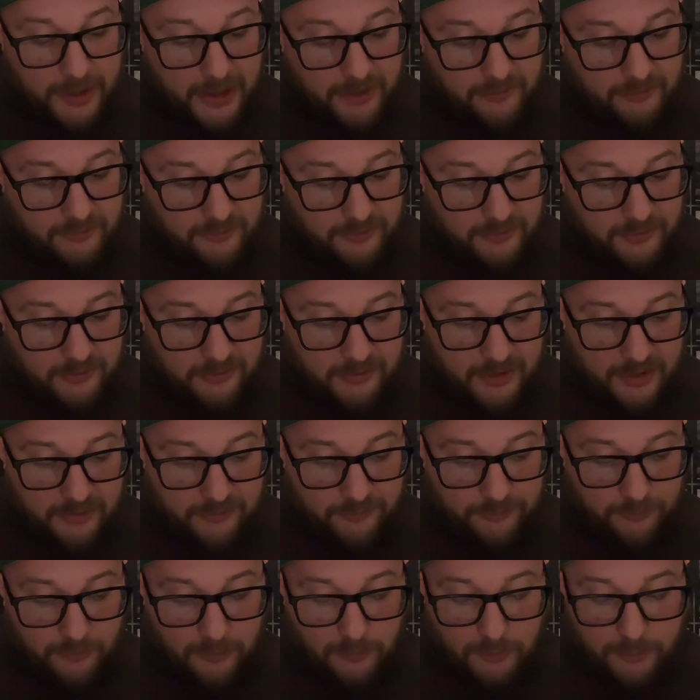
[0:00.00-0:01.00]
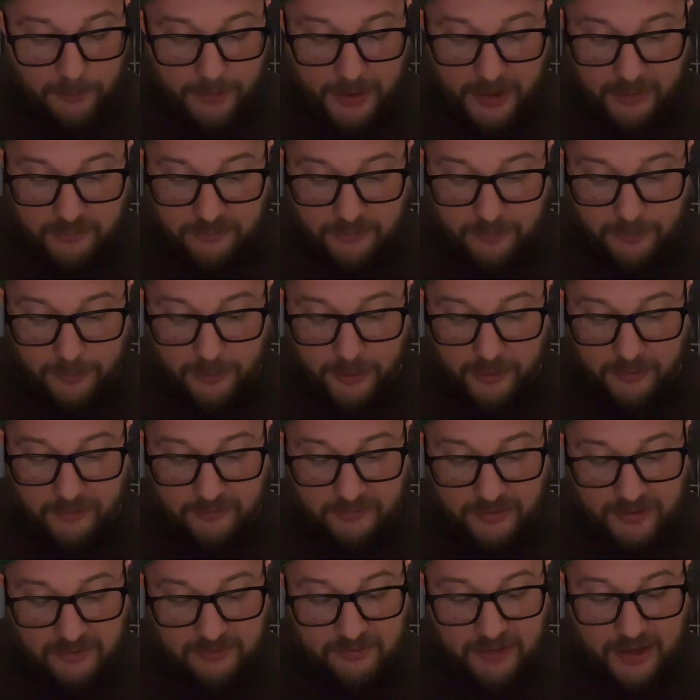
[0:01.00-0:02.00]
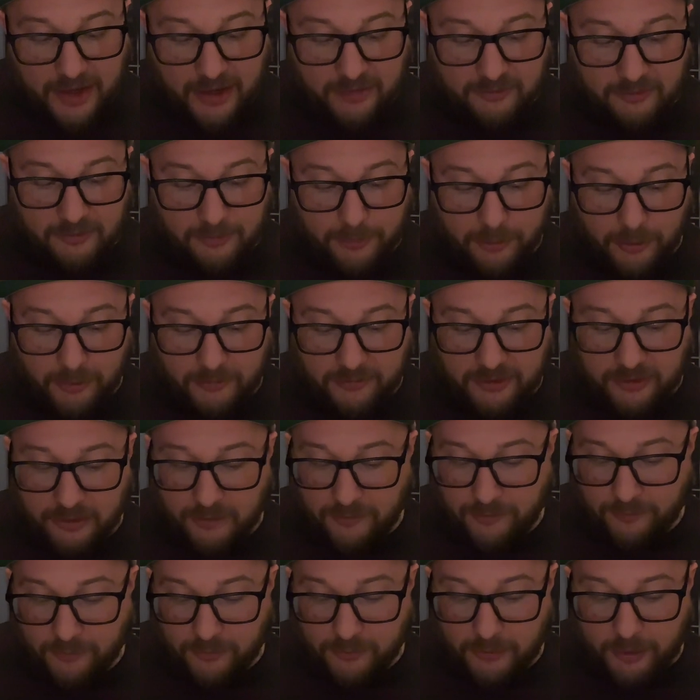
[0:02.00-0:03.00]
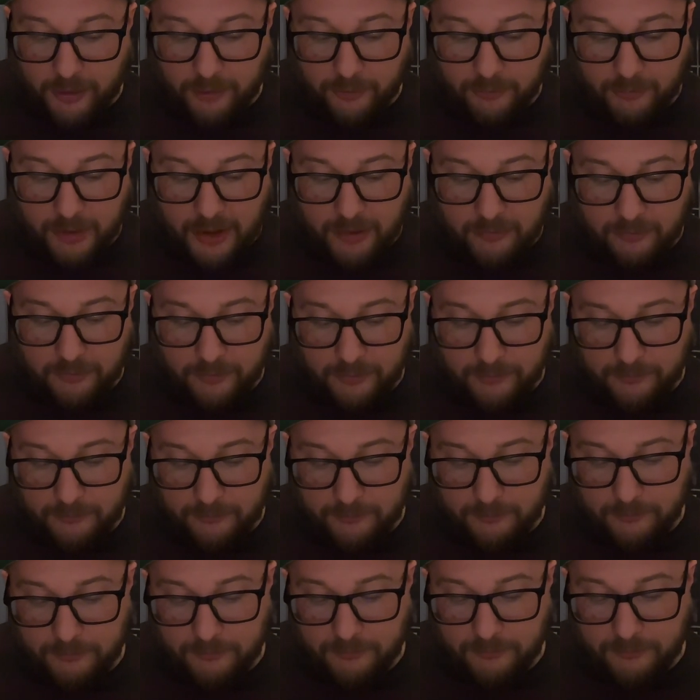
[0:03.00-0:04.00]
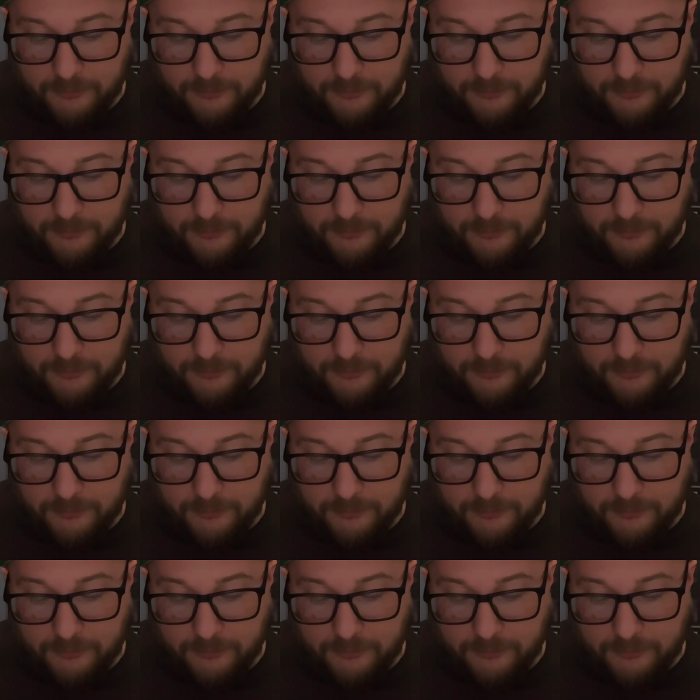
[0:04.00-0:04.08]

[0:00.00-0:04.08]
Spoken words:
As we exited the dance floor and went back to the bar, Stacy asked the bartender for another round.